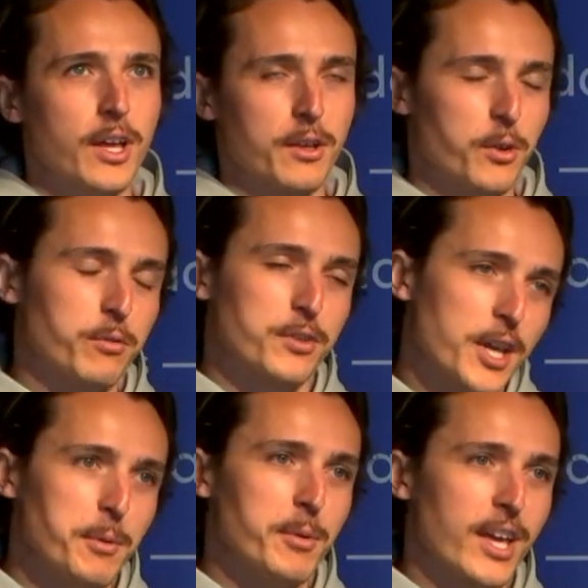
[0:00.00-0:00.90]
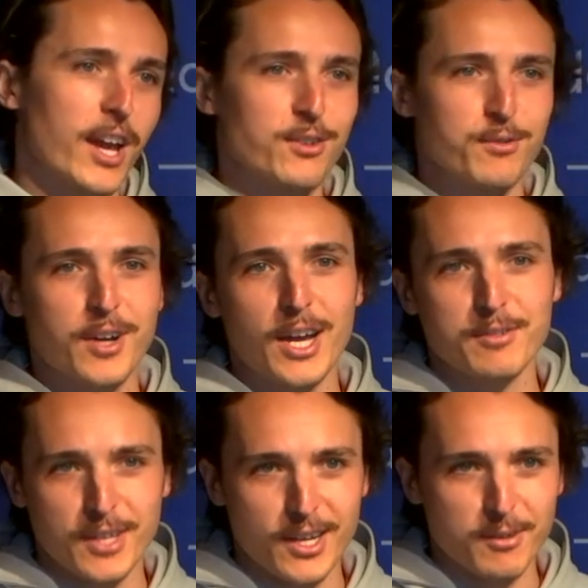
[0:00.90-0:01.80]
you have the same application 5
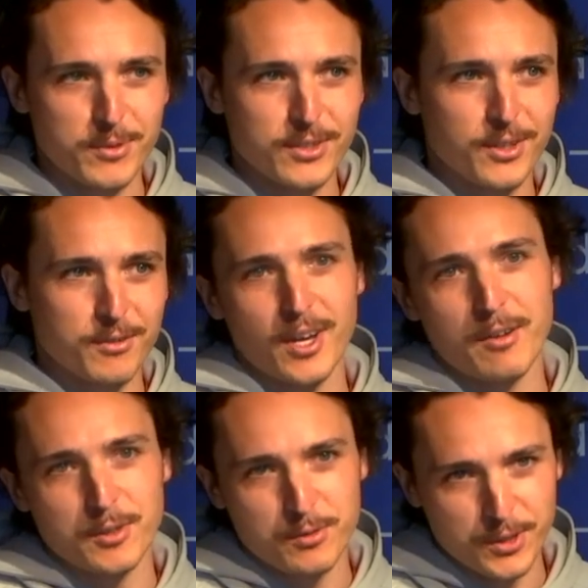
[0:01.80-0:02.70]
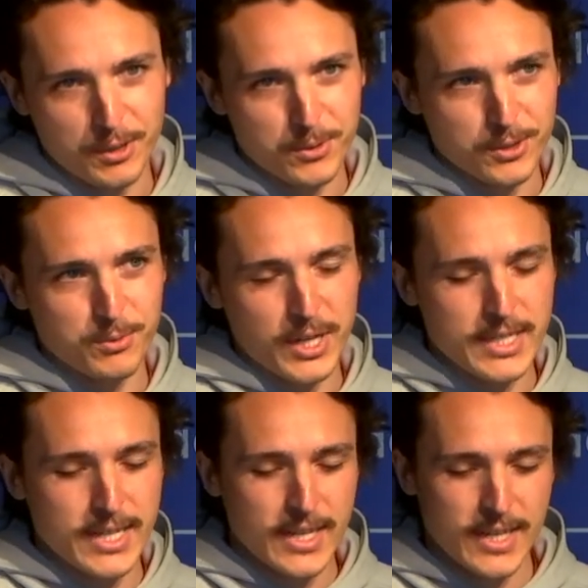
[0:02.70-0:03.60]
times on 5 different networks, right?
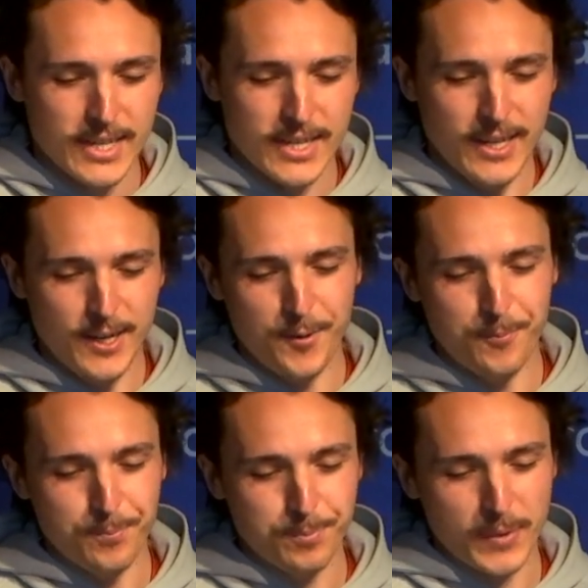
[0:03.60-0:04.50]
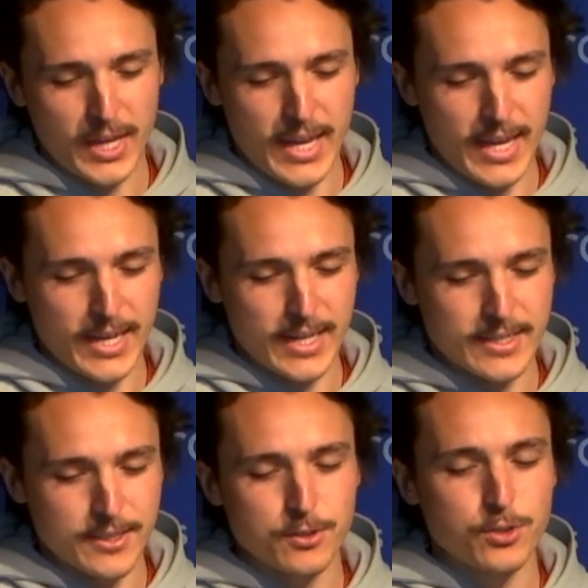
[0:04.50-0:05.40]
And
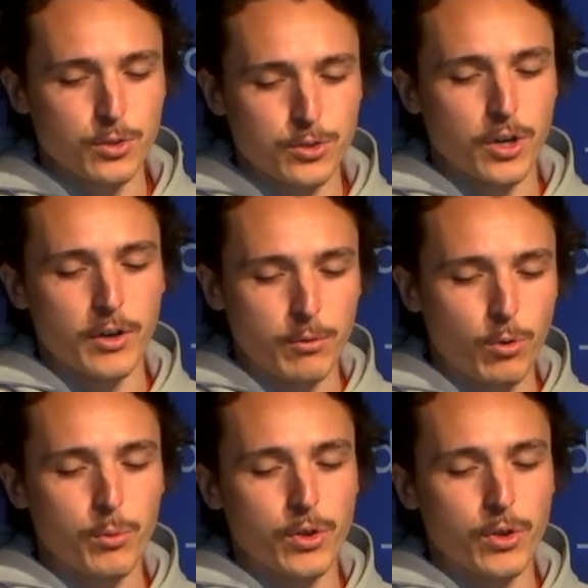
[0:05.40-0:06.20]
this is sort of like what we